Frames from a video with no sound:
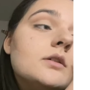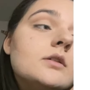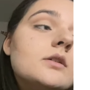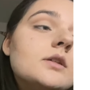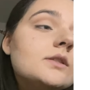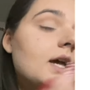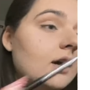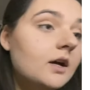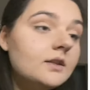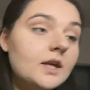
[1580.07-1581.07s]
set
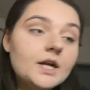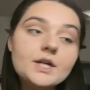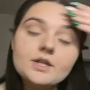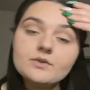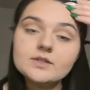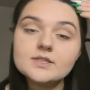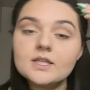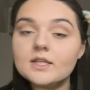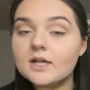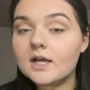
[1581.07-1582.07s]
on there, you can see the
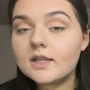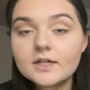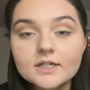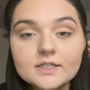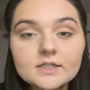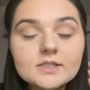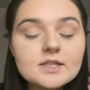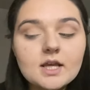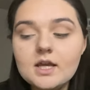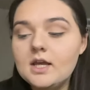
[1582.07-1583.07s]
colors.
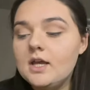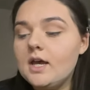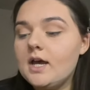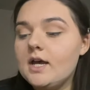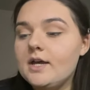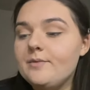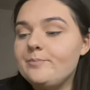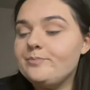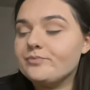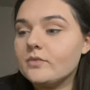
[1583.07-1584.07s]
I'm
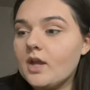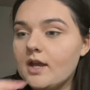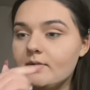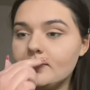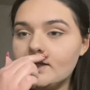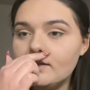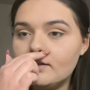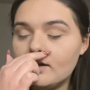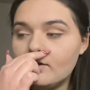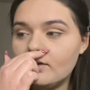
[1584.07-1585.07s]
gonna
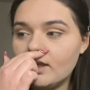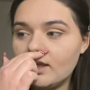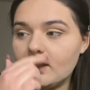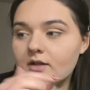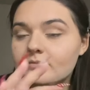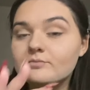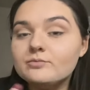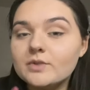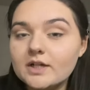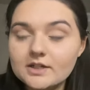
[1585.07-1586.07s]
go in,
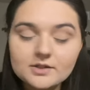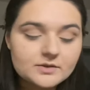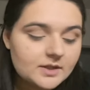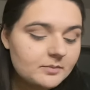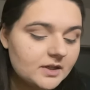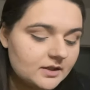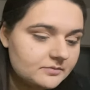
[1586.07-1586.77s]
we're gonna do something